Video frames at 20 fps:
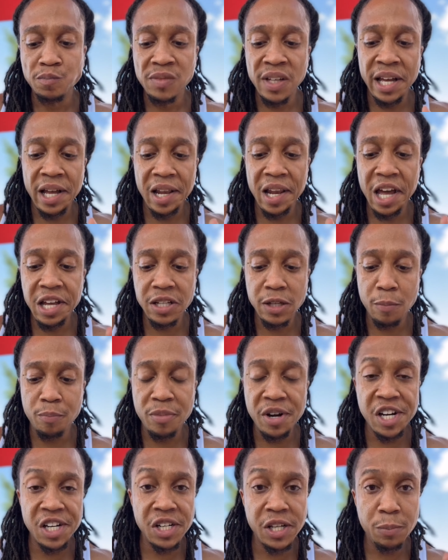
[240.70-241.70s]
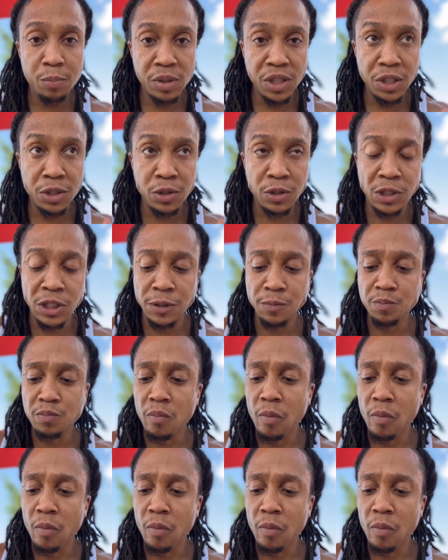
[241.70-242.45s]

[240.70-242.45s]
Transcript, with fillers: And I like the bread they put it on.